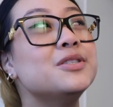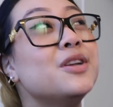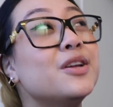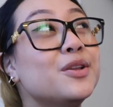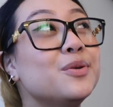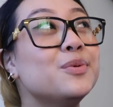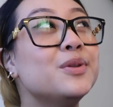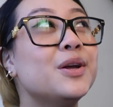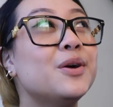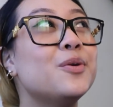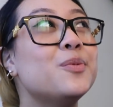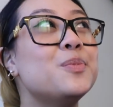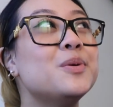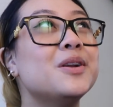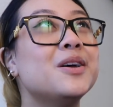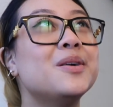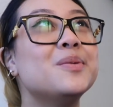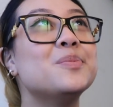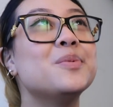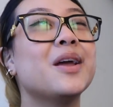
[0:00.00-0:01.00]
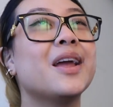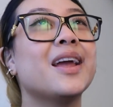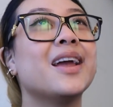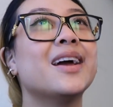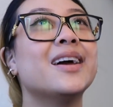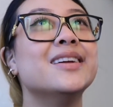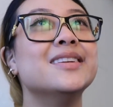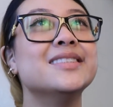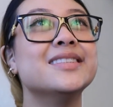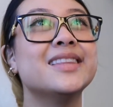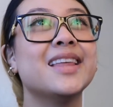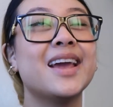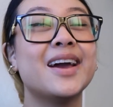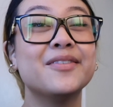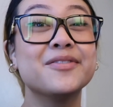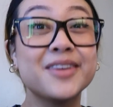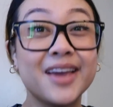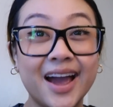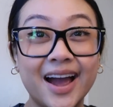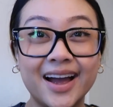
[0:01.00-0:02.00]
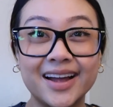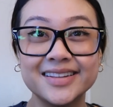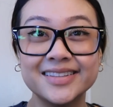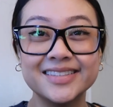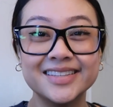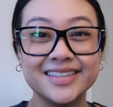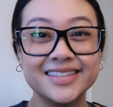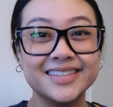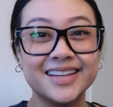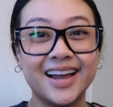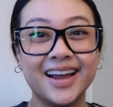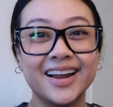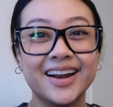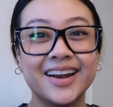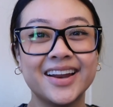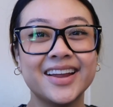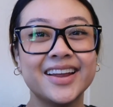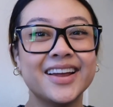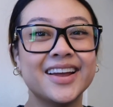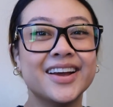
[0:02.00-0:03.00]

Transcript: another one that opened up and they have cats inside,